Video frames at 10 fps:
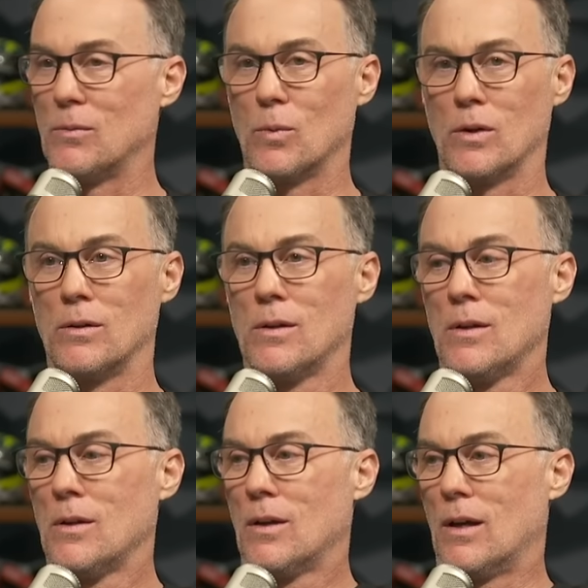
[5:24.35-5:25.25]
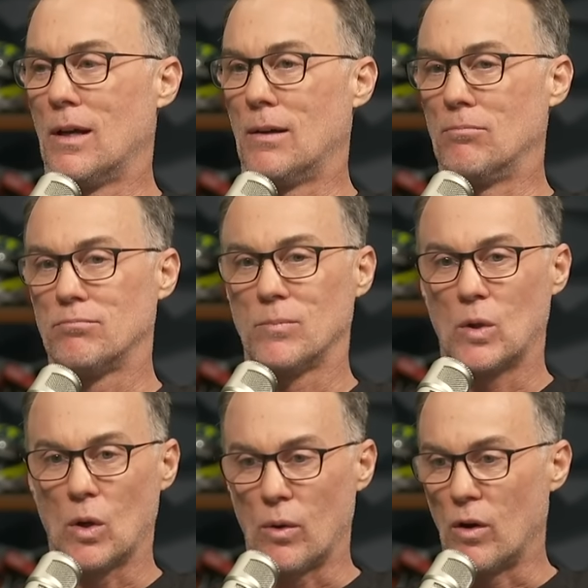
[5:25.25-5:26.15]
And we're um,
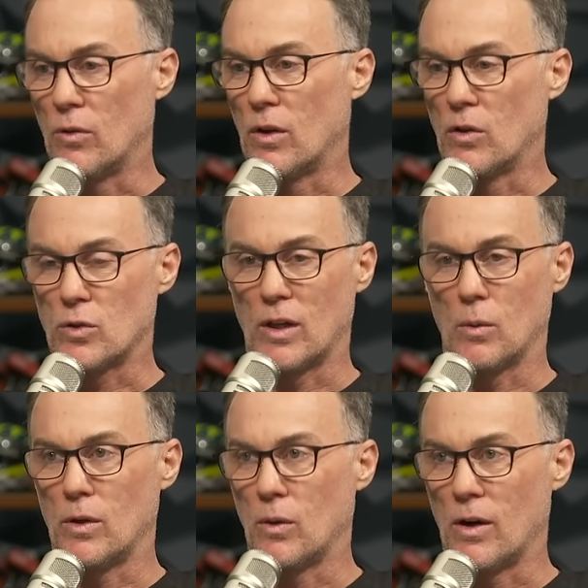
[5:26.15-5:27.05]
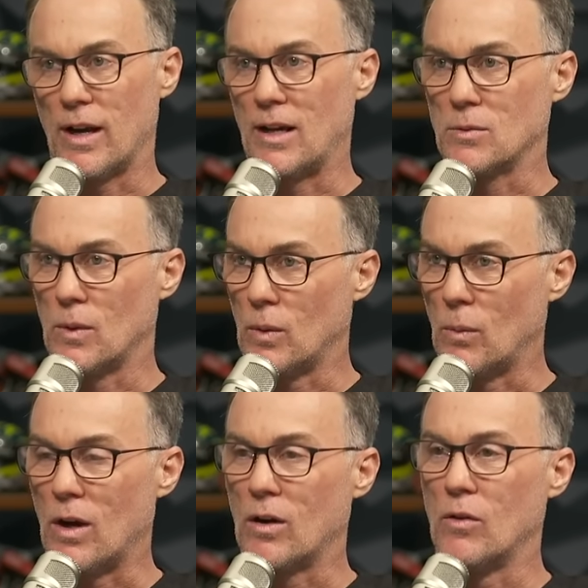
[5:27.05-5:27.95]
going over to the trailer. We do our announcement. We
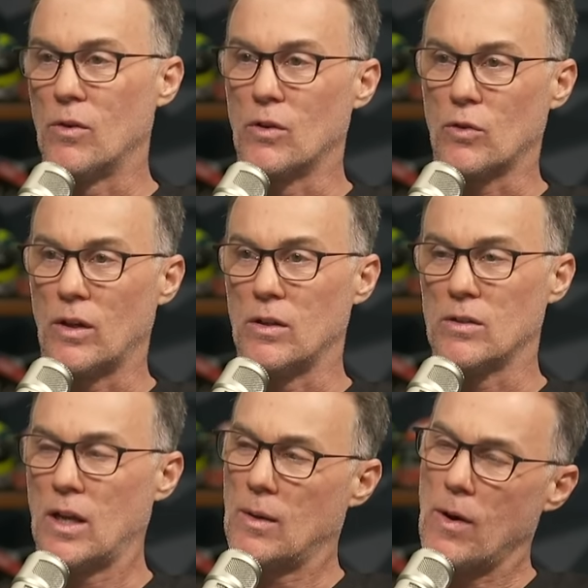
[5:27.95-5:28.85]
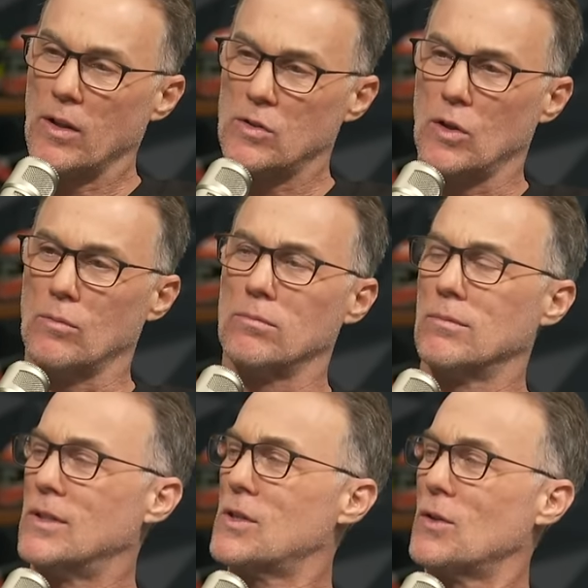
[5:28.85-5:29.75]
walk over to the trailer. He's like, "Come on, let's go.
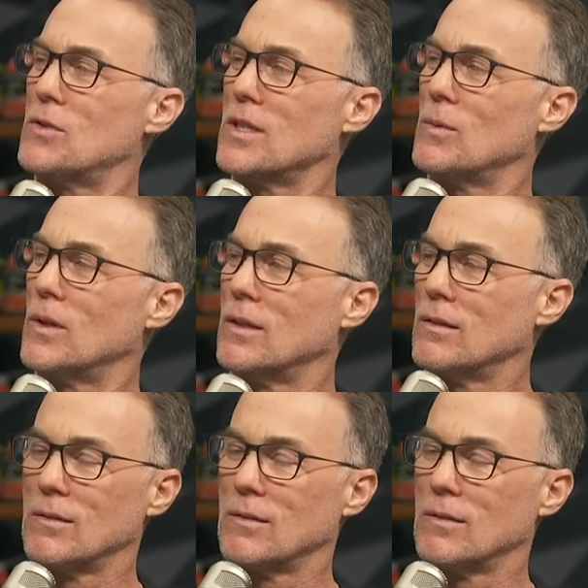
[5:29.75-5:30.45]
Let's go see what.